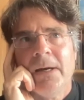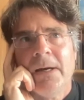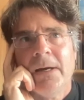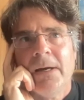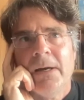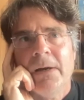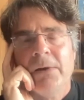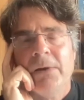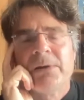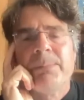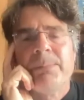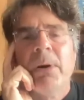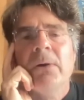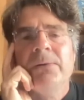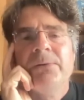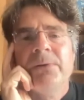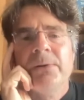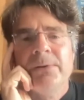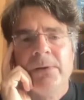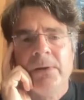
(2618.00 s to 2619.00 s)
uh,
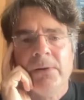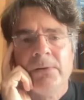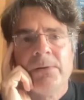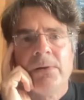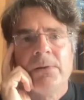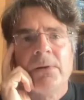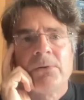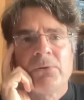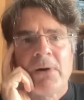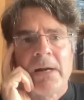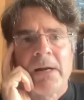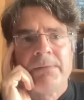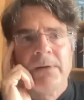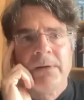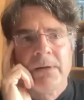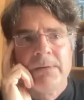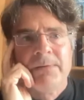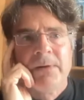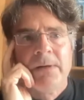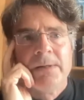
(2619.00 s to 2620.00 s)
exposes you to the
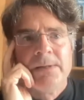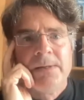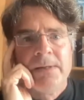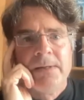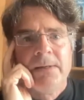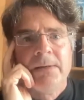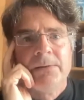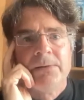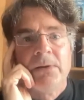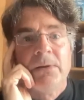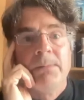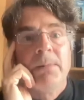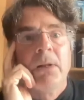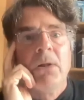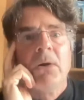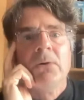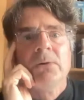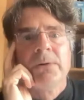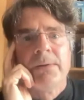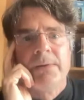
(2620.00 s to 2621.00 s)
traffic of ideas that
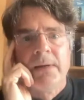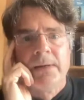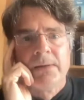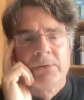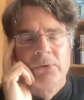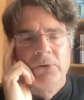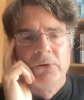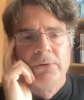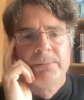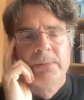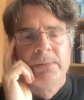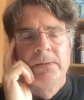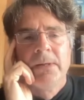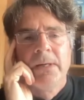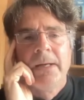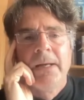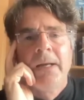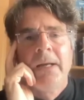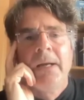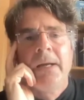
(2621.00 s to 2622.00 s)
belong to that group,
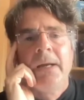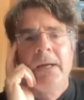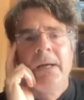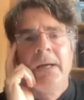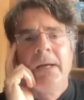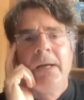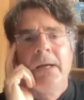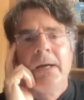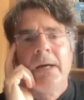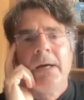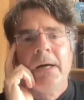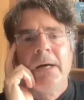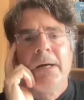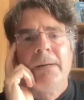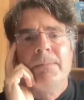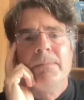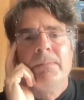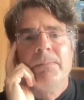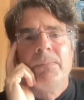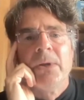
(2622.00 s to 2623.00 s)

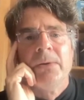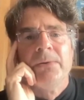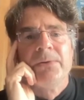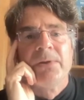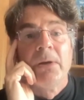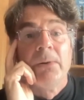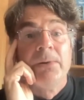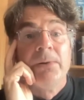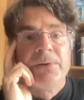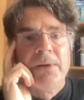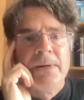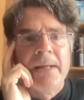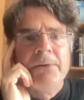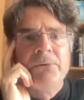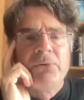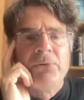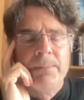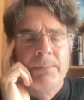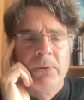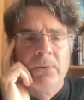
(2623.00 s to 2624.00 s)
um, and so it's an
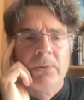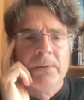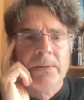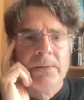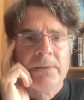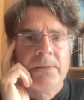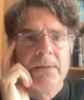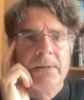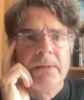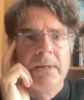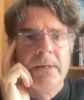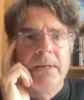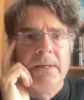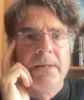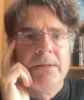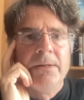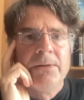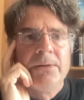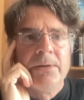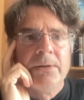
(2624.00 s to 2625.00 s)
entry point
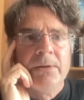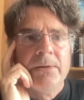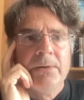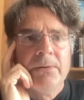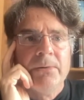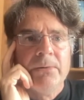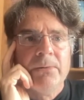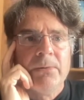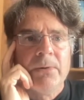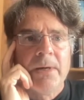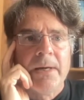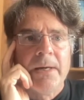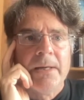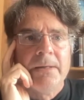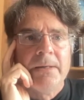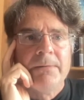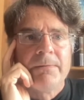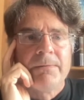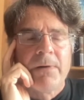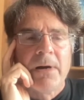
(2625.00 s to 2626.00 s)
into
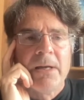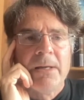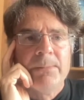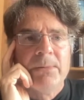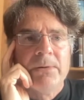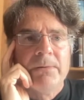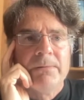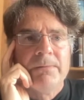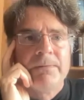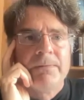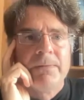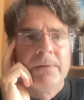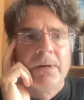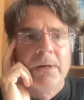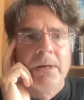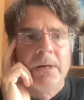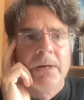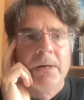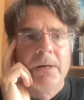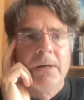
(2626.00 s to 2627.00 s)
a frame of
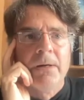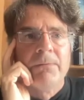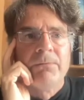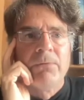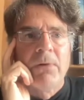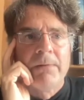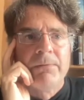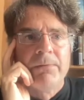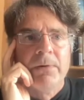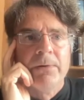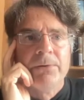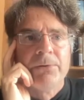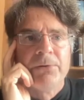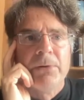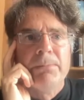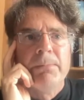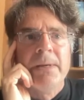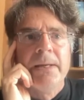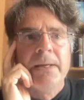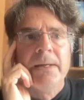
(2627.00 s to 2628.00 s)
uh, of
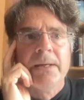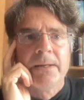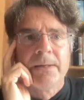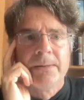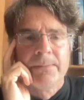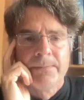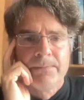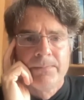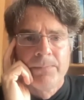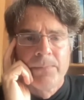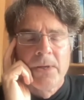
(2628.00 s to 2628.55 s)
reference and meaning.